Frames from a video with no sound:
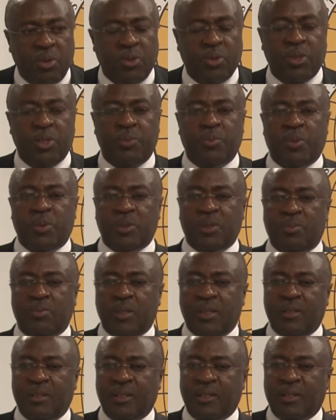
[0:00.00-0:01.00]

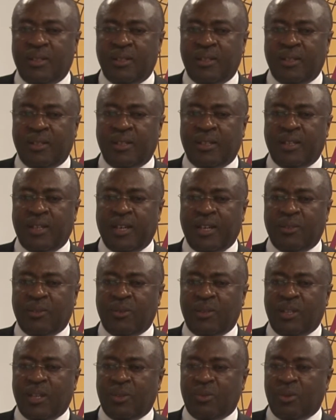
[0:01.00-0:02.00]
responsibility. I
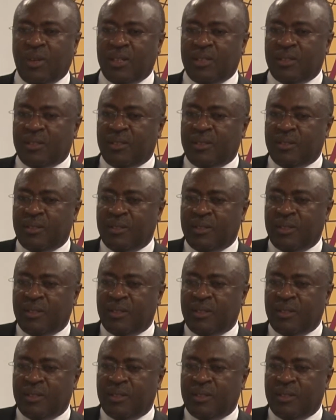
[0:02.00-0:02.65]
thought that was